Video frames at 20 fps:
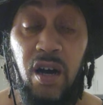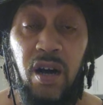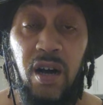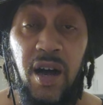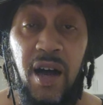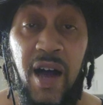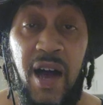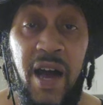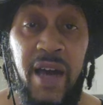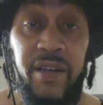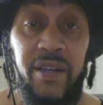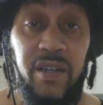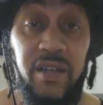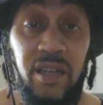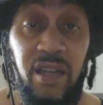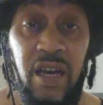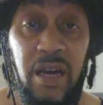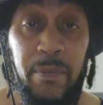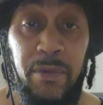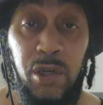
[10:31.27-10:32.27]
hot
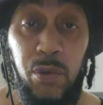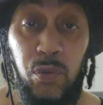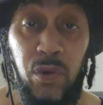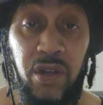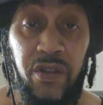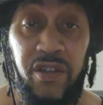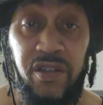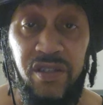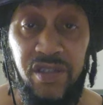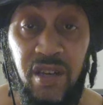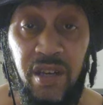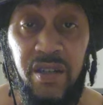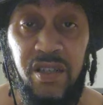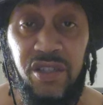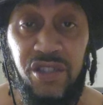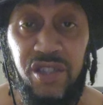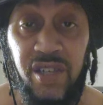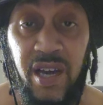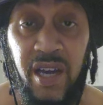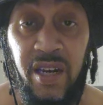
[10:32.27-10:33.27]
climate where the sun
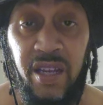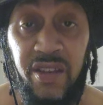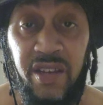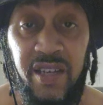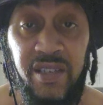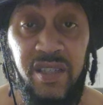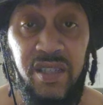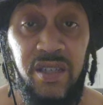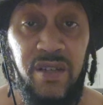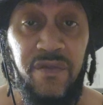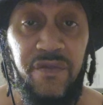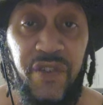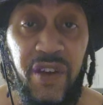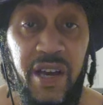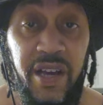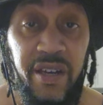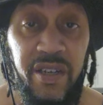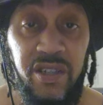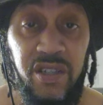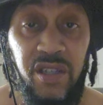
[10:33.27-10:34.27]
is shining, that's an
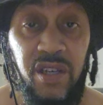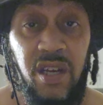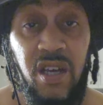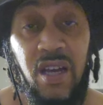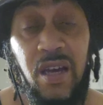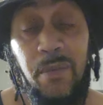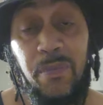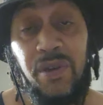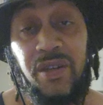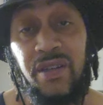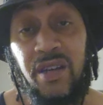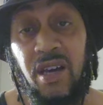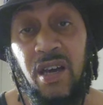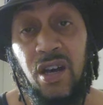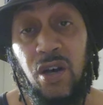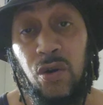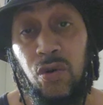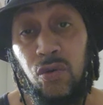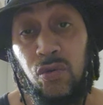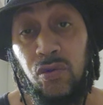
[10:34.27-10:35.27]
advantage. But
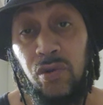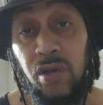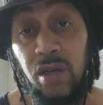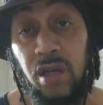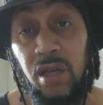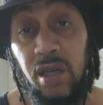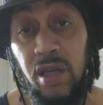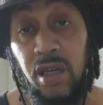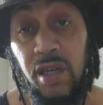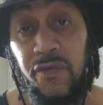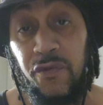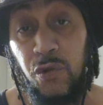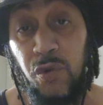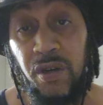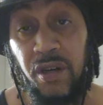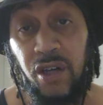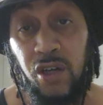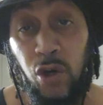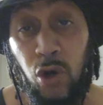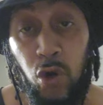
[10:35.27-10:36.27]
now, if
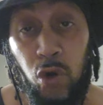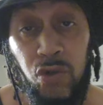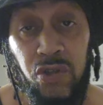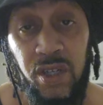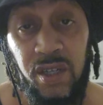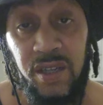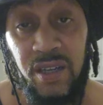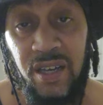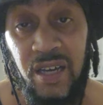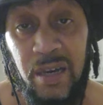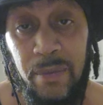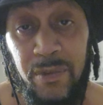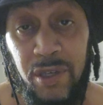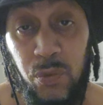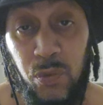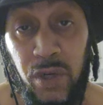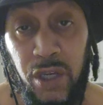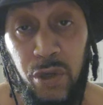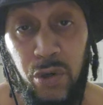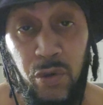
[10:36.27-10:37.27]
you're in a colder
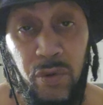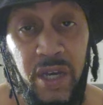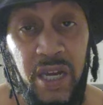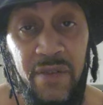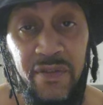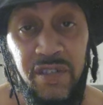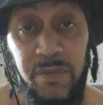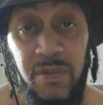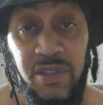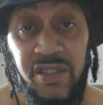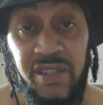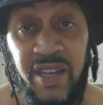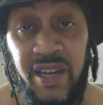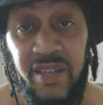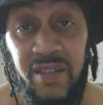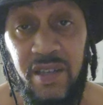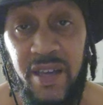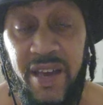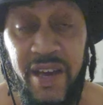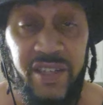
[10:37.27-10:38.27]
climate where you don't have as much
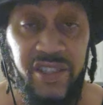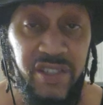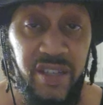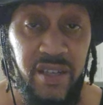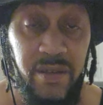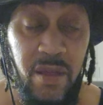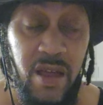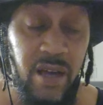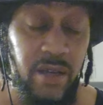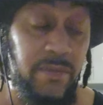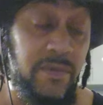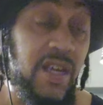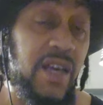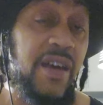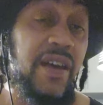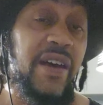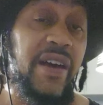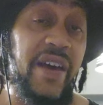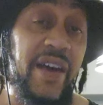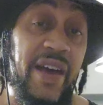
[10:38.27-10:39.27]

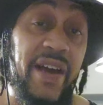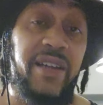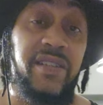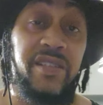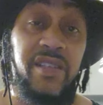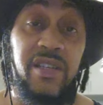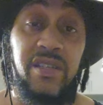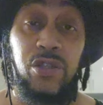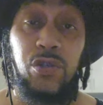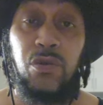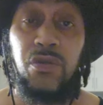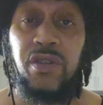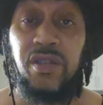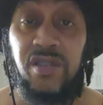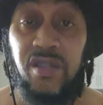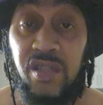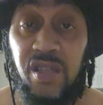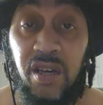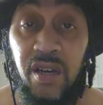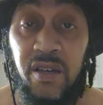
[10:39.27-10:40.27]
access to the
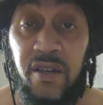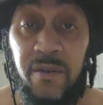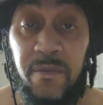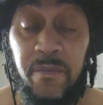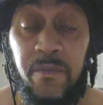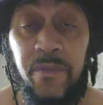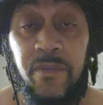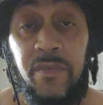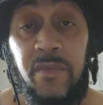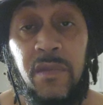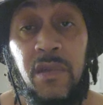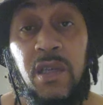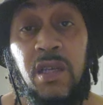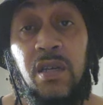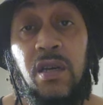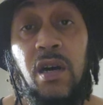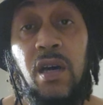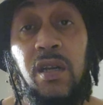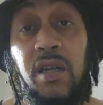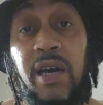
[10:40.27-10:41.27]
sun,
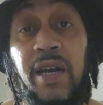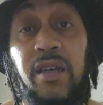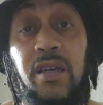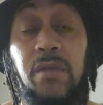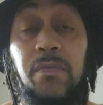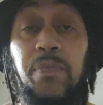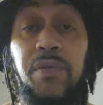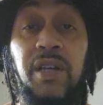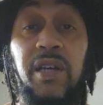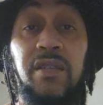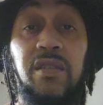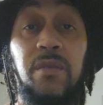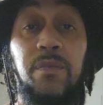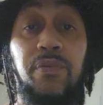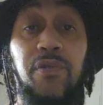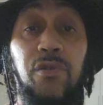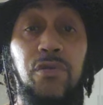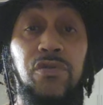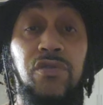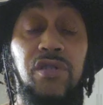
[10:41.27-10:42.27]
a
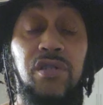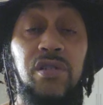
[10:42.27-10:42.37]
light-complected